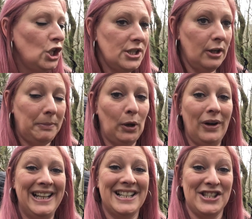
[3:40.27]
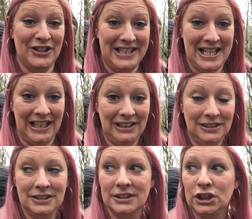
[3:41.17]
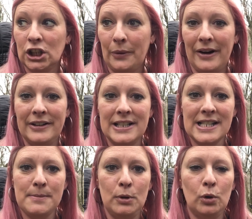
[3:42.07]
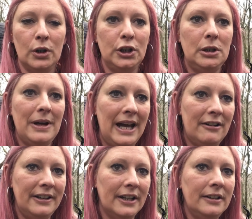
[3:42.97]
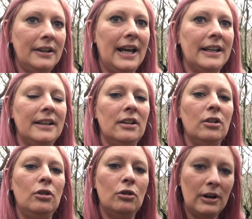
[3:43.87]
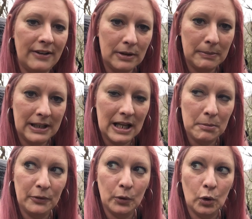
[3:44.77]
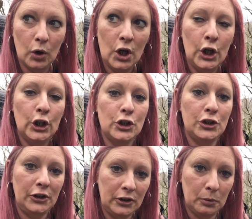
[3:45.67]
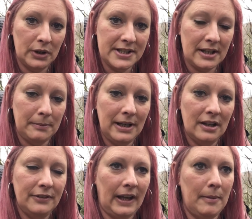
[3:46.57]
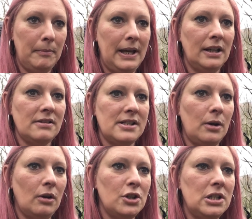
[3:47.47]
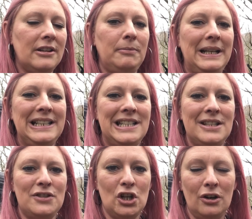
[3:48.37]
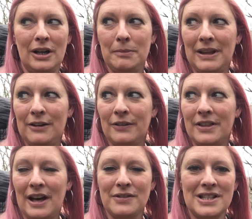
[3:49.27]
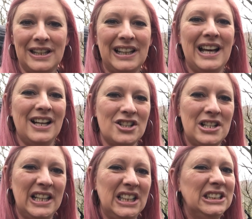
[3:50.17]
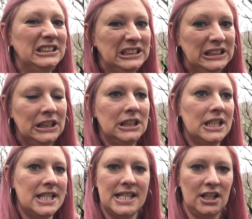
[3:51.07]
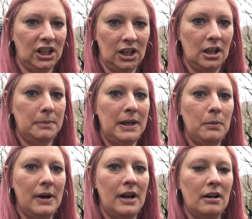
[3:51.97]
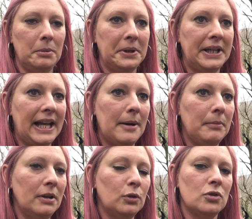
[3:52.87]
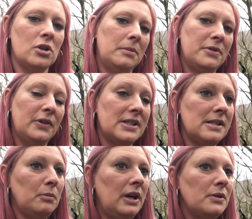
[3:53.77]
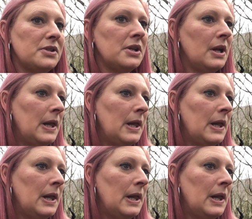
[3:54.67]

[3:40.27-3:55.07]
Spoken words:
So it'd be quite exciting to go out and explore a new area, and not having been here before, don't know what it's going to be like for camping, so I should have plenty of time that if I have to think, actually, this isn't going to be where I'm going to camp, I've got time to find somewhere else.